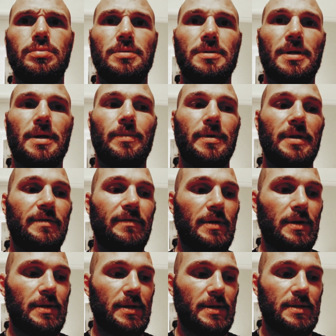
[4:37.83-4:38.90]
the time we're leaving
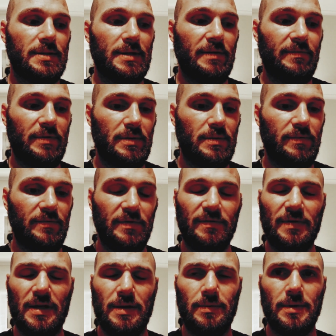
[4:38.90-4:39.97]
at like
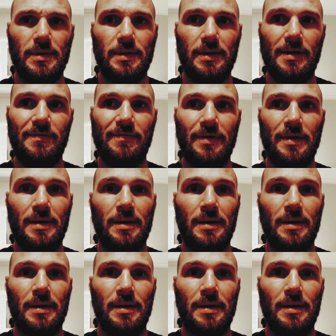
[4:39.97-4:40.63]
7.15 we're gonna leave.